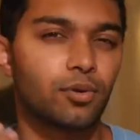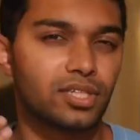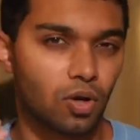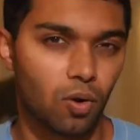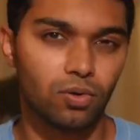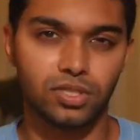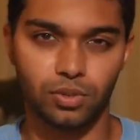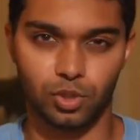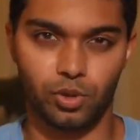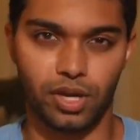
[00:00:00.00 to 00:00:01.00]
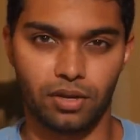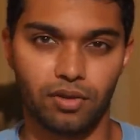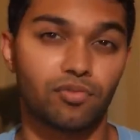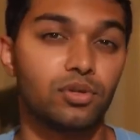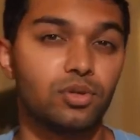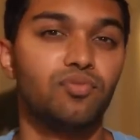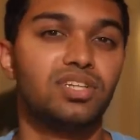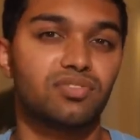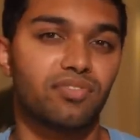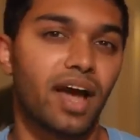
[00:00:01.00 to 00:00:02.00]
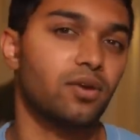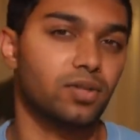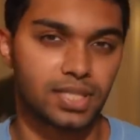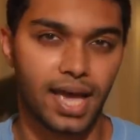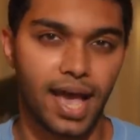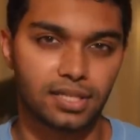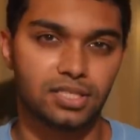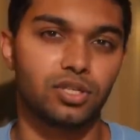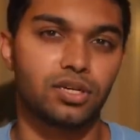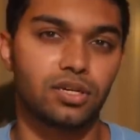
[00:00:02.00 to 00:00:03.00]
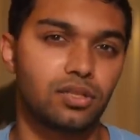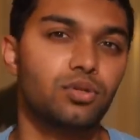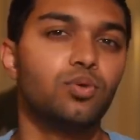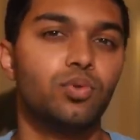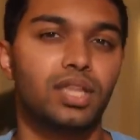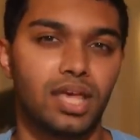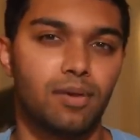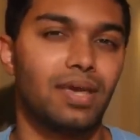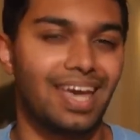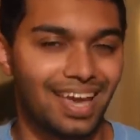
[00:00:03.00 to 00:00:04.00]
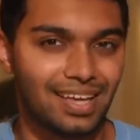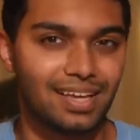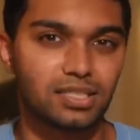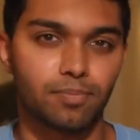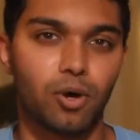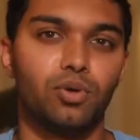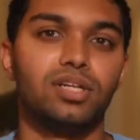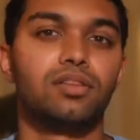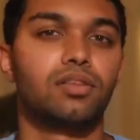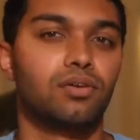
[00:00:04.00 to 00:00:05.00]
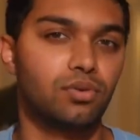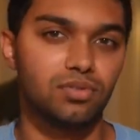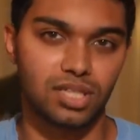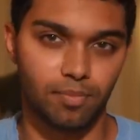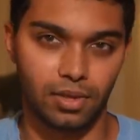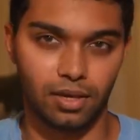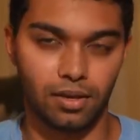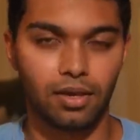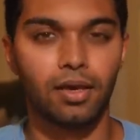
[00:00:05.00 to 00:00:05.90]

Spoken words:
There is also a trend for Luffy's final attacks to conclude with him hitting his opponent through something.